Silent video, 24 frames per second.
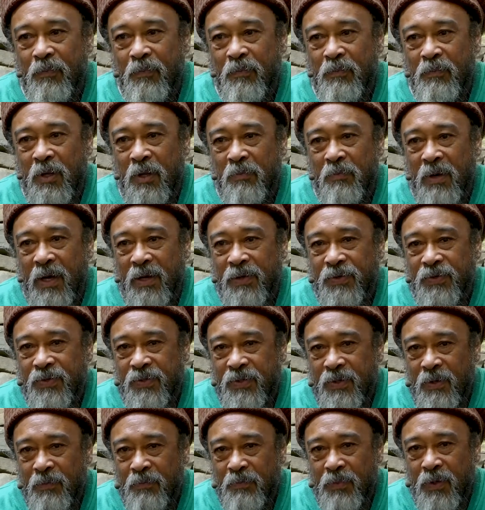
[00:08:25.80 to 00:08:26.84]
but by
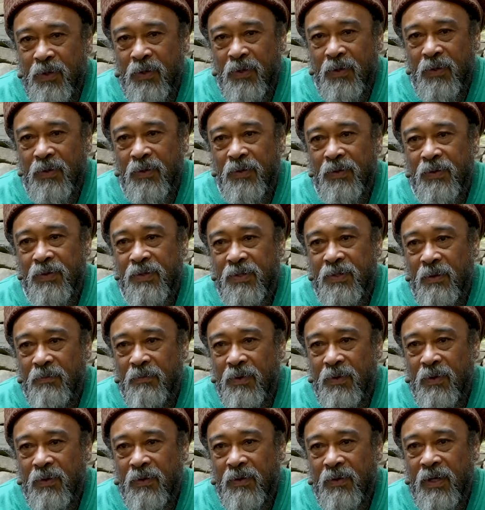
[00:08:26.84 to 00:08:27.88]
simple,
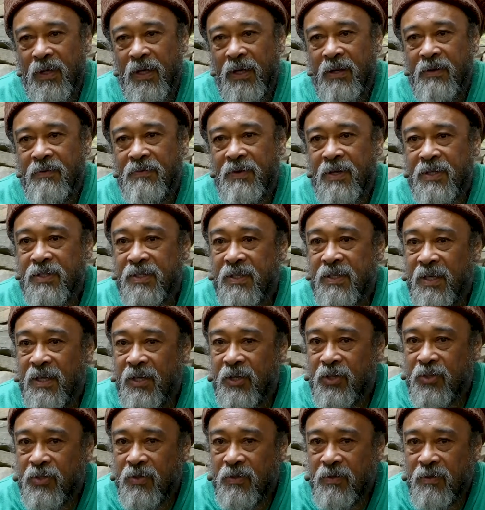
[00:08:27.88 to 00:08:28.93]
simple
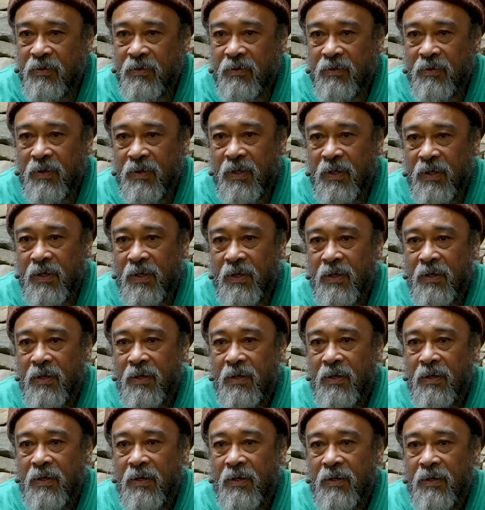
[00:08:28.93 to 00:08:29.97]
investigation
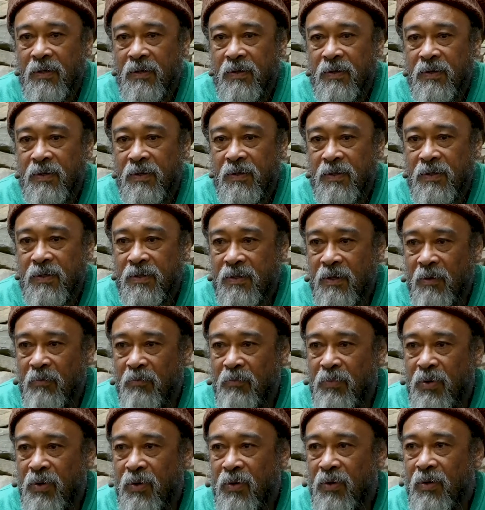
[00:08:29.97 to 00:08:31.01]

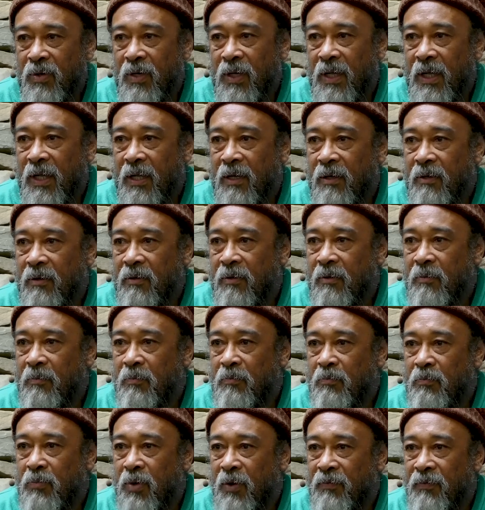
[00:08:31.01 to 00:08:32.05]
simple and
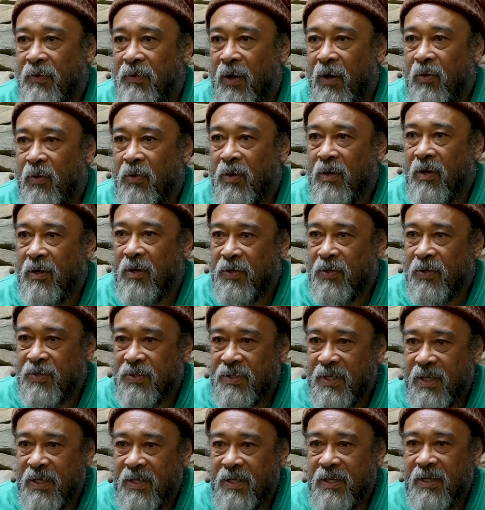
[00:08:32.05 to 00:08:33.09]
profound
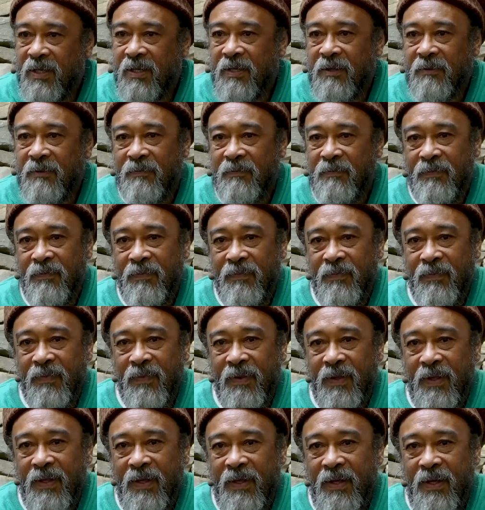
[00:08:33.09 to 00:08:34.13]
understanding.
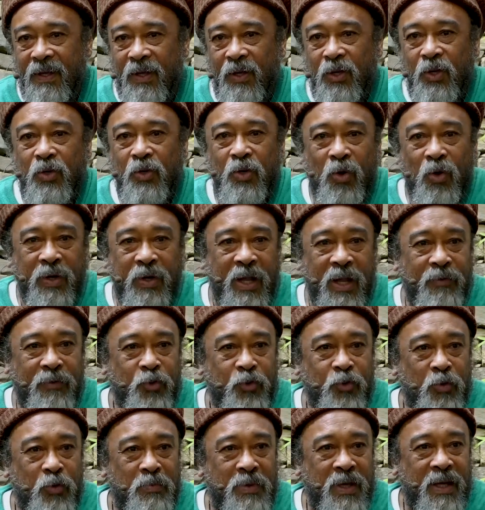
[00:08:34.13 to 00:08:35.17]
You don't
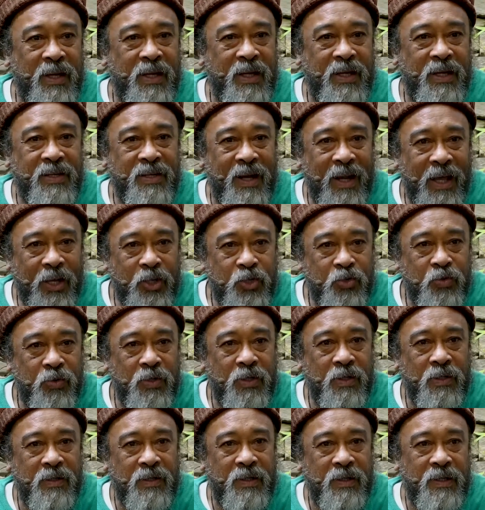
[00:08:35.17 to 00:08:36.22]
have to be an
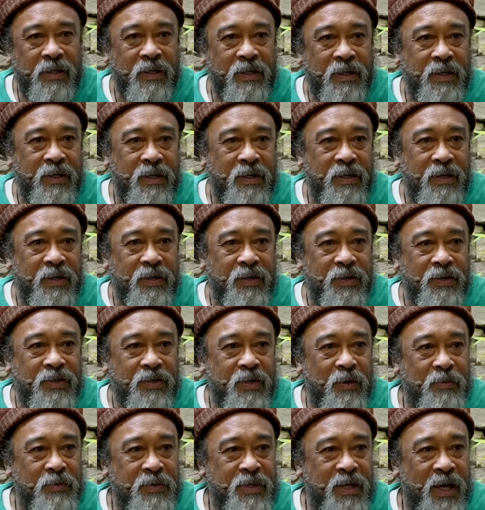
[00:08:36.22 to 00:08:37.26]
intellectual.
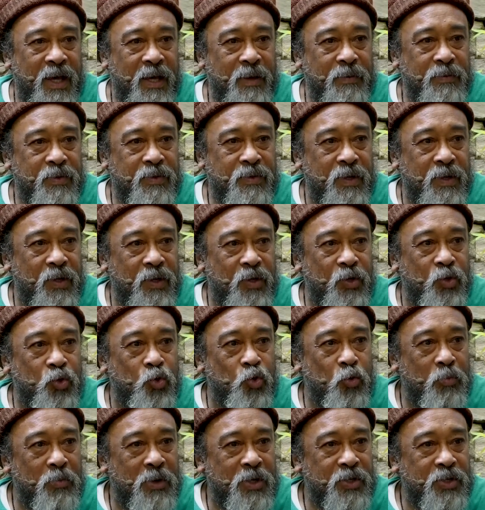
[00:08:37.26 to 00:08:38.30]
Sometimes
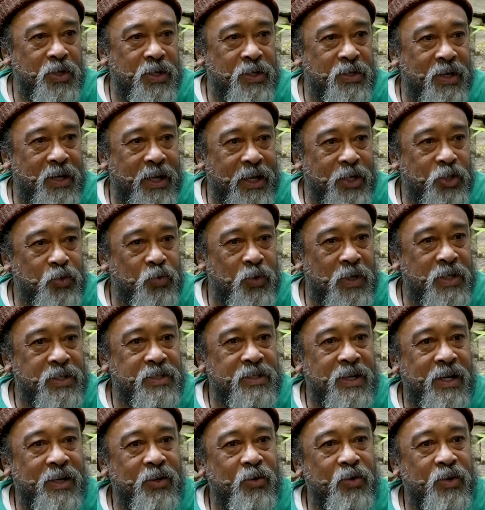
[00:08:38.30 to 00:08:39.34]
too much intellectual is
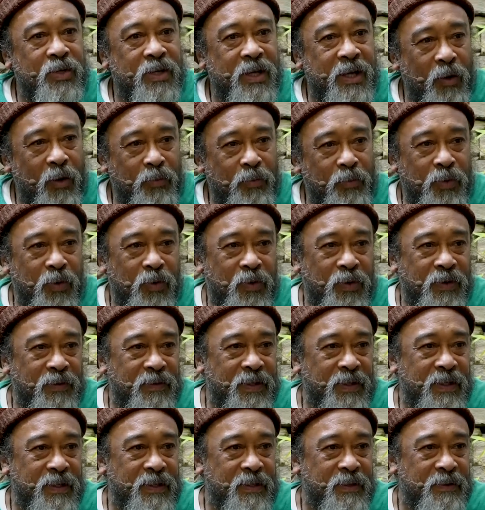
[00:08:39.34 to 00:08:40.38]
not going to help you,
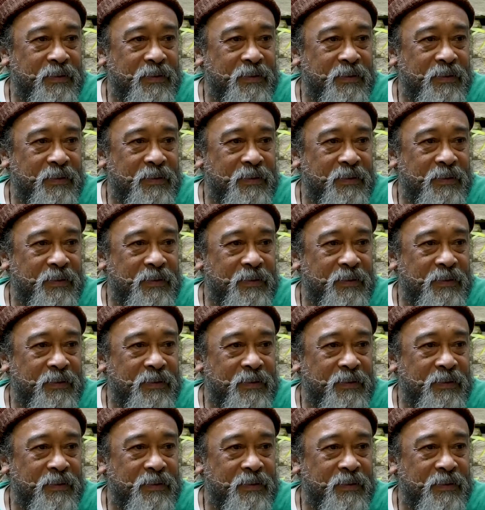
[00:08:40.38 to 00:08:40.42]
even.